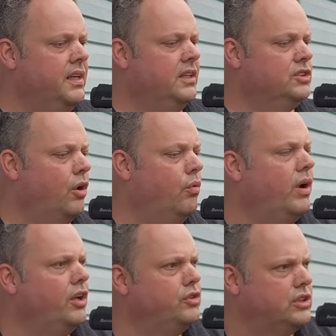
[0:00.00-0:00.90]
So
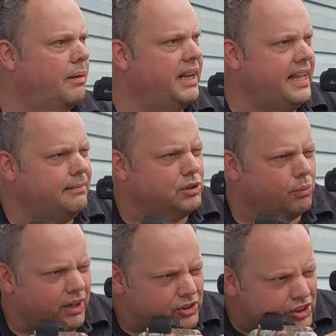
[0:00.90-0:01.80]
what I'll do is I'm going to aim
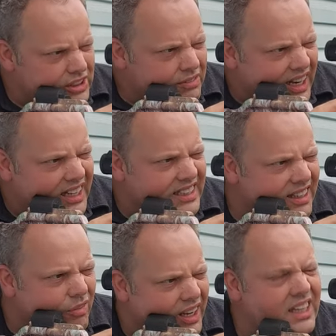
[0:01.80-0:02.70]
somewhere else just to give you an
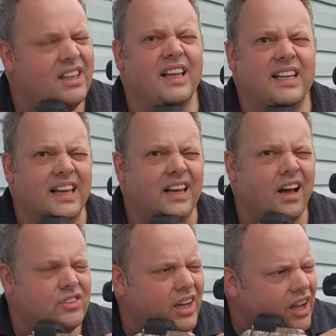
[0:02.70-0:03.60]
idea. When I click it,
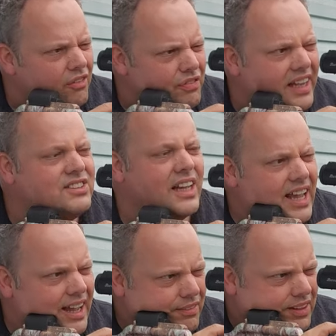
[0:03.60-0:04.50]
I'll tell you how fast I
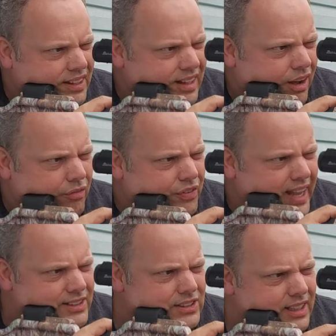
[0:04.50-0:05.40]
have it, how
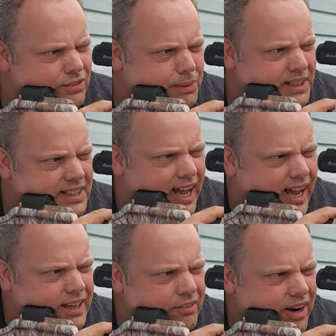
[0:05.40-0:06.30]
fast it gives me a
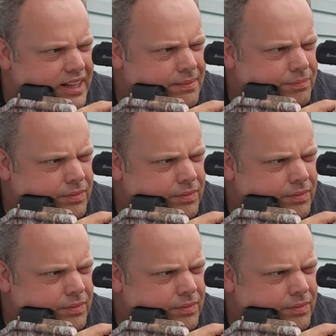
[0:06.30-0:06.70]
dot. You ready?